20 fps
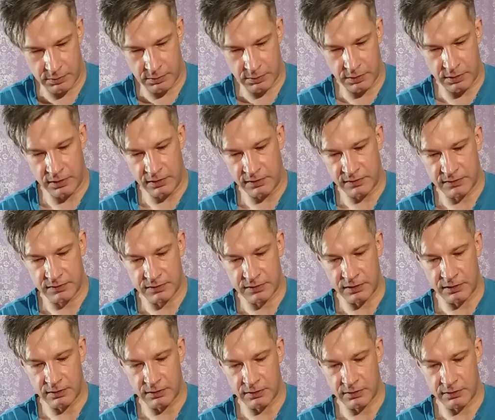A
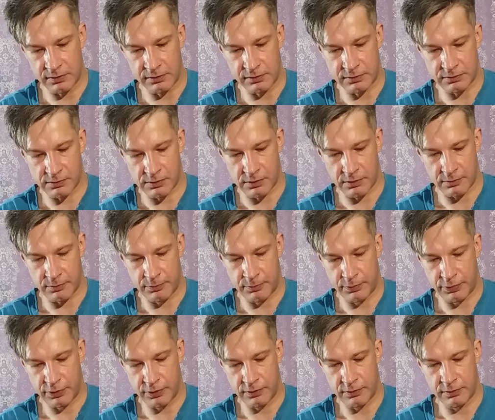single drop
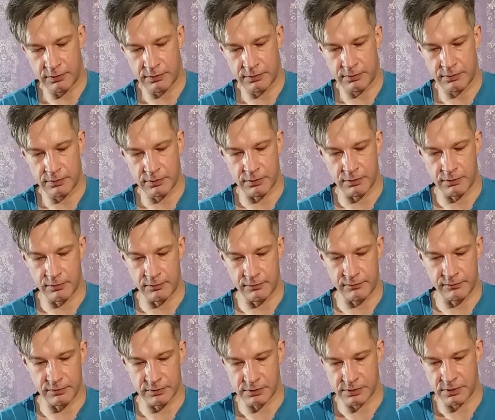
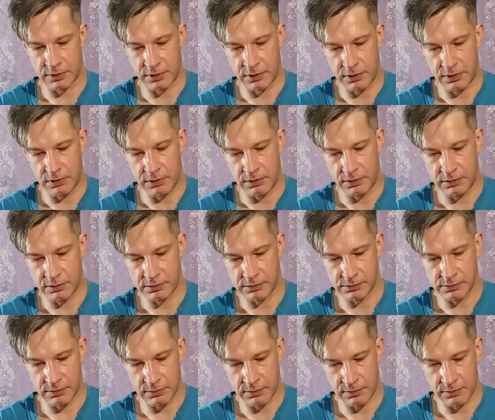over here.